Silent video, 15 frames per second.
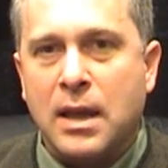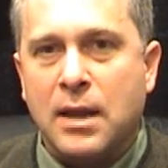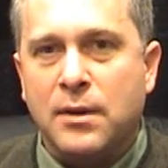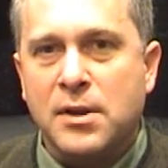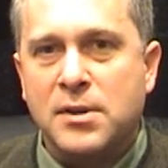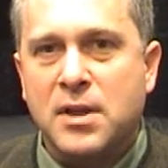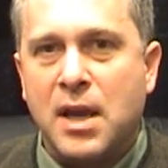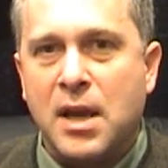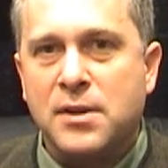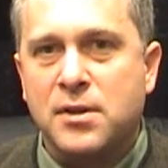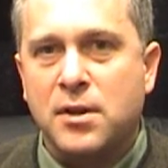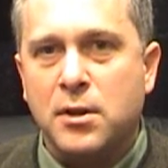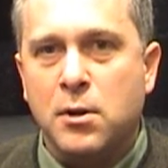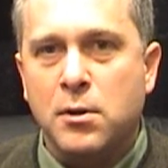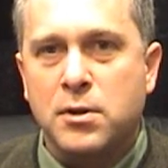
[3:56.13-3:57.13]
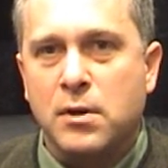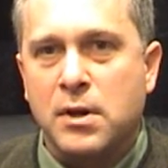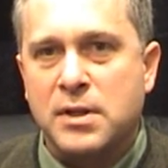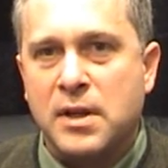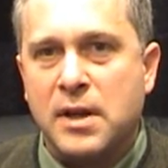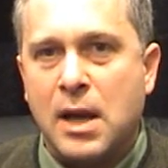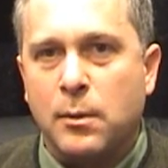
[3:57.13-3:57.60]
in this case, the user
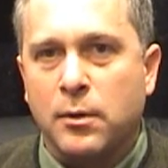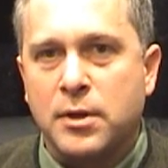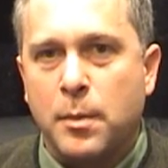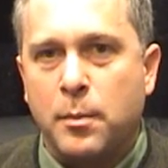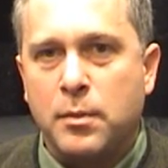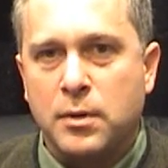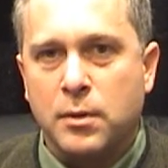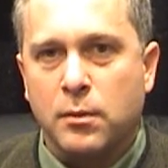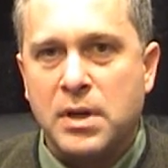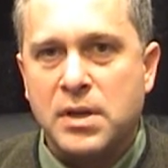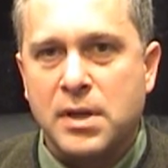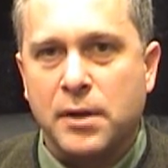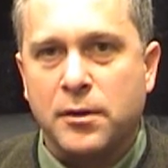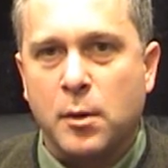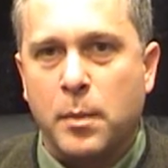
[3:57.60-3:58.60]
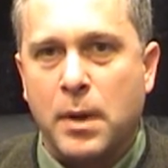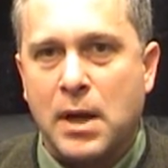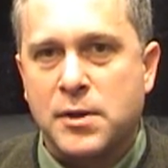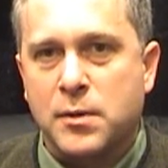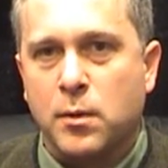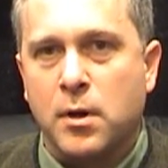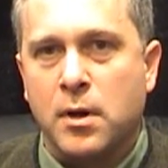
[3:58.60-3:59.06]
is enabled to reset their
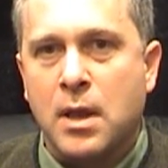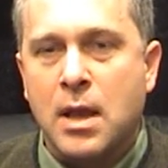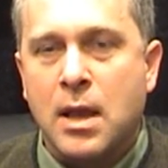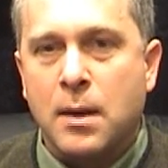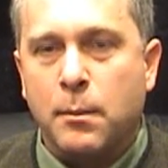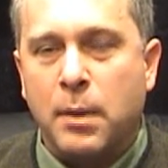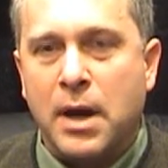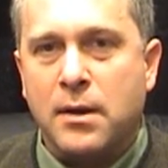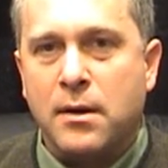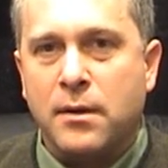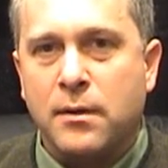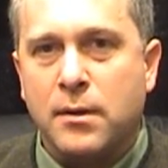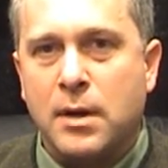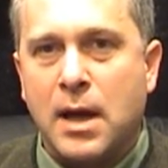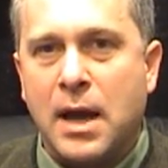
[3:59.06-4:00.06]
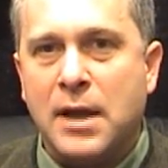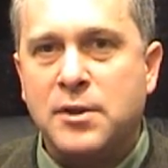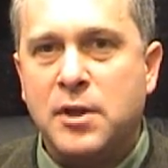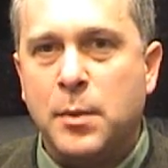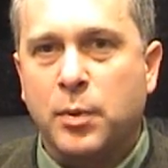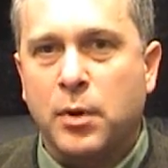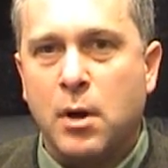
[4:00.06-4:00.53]
password, but the
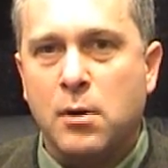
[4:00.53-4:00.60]
IT